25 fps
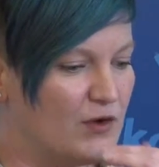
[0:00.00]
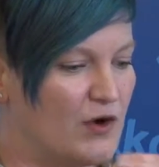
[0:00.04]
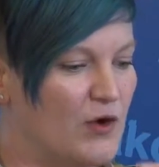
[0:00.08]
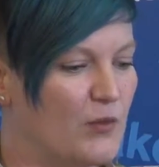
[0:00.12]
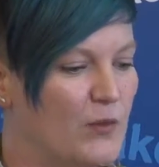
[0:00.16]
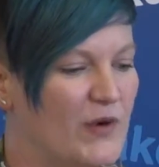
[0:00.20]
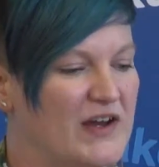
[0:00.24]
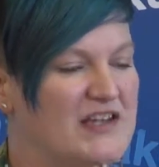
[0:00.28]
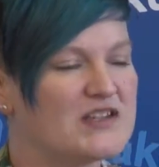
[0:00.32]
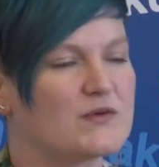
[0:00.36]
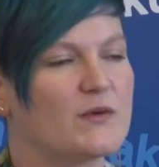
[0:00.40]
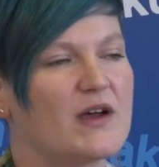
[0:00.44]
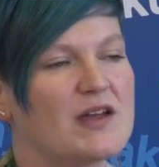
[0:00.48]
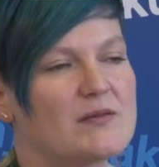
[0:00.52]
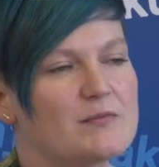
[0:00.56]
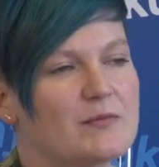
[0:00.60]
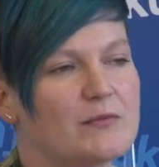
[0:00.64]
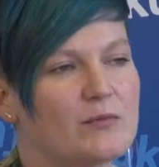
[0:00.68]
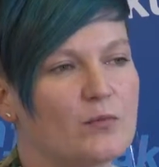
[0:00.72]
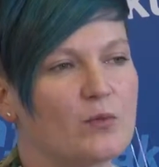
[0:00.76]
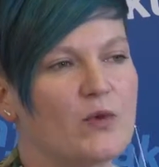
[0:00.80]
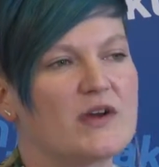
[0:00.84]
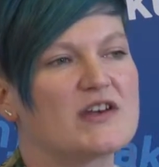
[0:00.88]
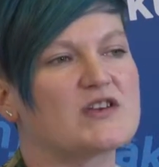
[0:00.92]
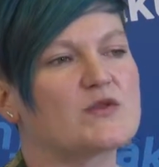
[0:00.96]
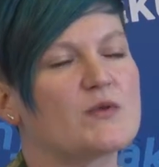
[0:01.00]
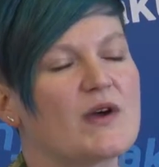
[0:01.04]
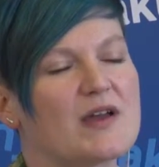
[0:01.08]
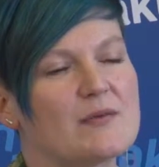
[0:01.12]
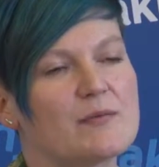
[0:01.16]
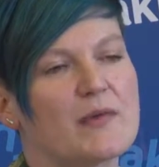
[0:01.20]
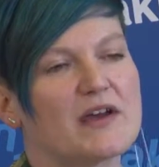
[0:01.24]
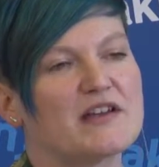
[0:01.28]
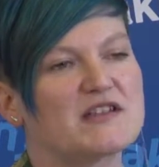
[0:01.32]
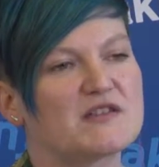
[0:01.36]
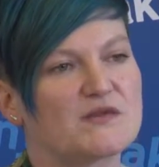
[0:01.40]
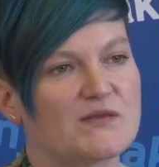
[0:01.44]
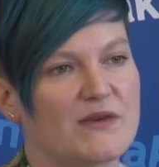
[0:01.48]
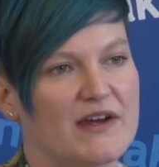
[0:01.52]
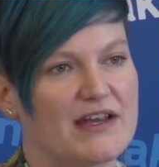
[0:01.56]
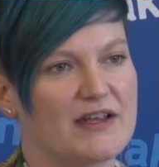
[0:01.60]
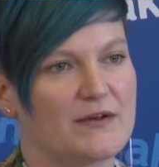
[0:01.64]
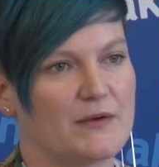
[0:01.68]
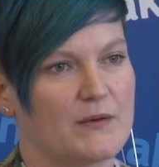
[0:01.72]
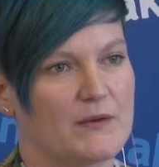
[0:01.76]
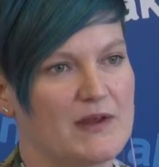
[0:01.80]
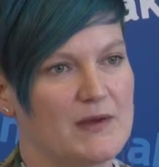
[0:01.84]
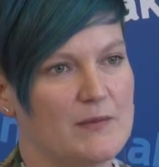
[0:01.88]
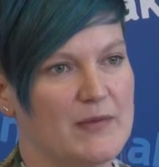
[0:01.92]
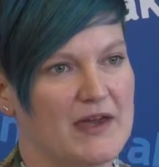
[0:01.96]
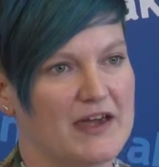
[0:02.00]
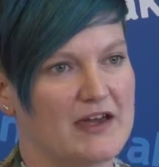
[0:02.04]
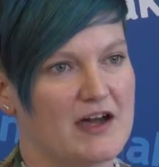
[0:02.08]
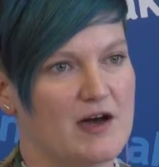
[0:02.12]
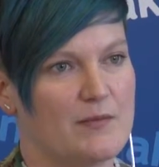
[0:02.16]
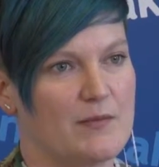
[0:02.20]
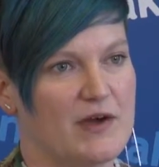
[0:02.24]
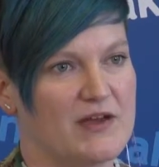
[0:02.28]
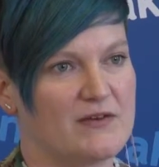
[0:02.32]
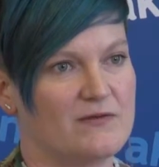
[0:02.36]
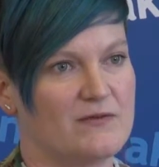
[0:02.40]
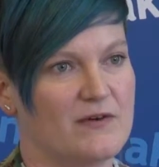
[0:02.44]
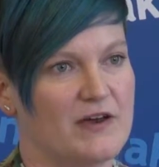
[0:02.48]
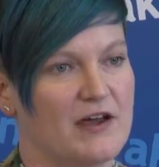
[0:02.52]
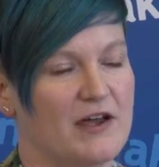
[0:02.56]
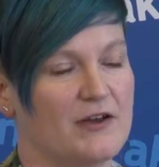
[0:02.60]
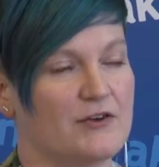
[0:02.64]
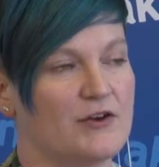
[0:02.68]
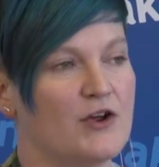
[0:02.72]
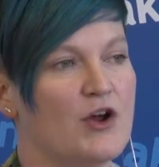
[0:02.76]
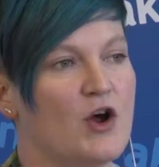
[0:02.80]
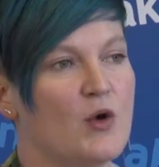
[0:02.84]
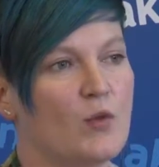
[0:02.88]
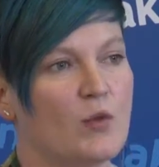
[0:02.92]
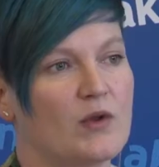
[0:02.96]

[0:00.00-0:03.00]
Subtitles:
when do I most frequently pick up my phone?